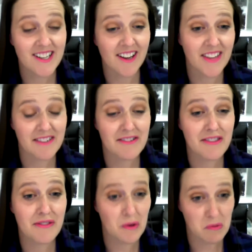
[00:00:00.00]
on that
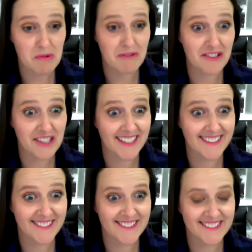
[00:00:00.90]
thought-provoking
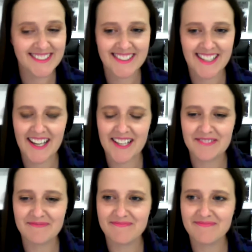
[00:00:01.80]
note,
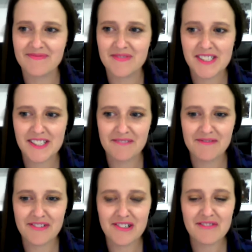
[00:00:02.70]
some
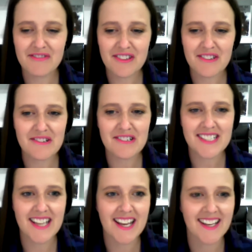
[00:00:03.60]
food for thought,
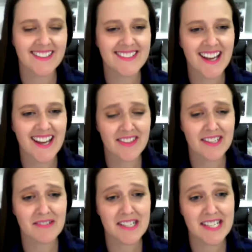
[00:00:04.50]
and I
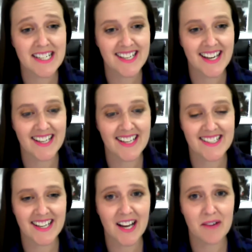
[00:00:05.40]
think we need to end
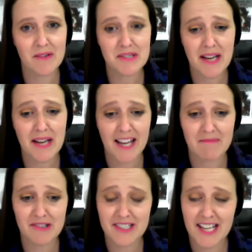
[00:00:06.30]
here. I wish we had
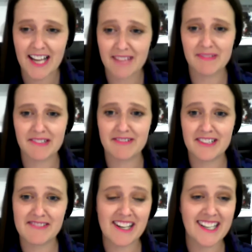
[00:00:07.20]
more time, but
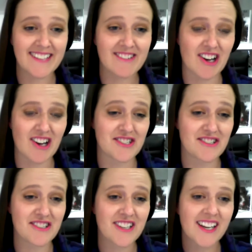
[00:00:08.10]
we really got
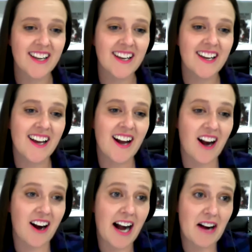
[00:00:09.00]
to
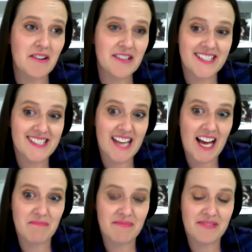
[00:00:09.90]
our hour is
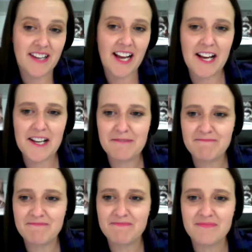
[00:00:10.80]
up.
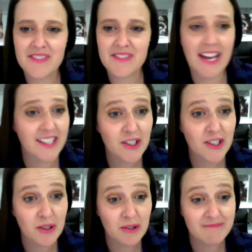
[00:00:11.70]
Thank
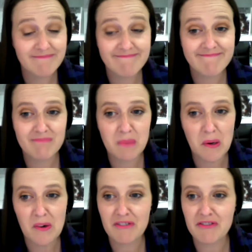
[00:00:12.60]
you,
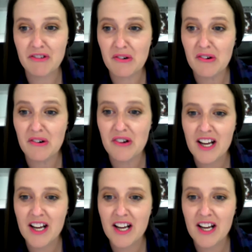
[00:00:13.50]
Paul, for